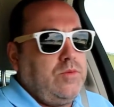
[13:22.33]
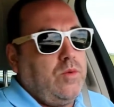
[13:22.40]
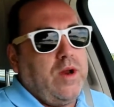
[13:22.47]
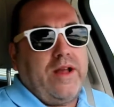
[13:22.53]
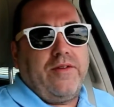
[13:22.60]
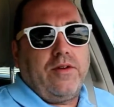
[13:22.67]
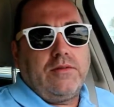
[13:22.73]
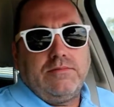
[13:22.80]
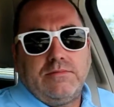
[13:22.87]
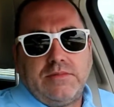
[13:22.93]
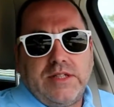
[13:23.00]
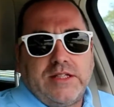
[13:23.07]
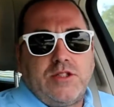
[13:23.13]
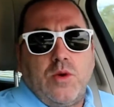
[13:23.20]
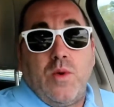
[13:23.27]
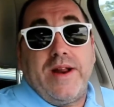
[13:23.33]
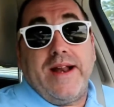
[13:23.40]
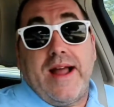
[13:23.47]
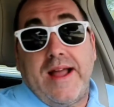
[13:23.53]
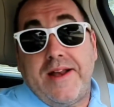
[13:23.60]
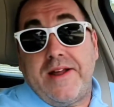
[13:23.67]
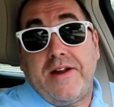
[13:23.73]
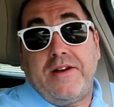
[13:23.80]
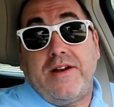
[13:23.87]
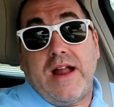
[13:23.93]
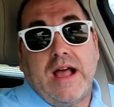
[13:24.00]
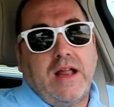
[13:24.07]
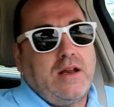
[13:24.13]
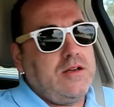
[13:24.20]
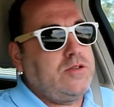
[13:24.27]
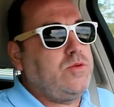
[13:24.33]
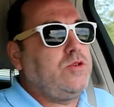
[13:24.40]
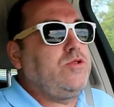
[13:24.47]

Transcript: whatever, say $2,900,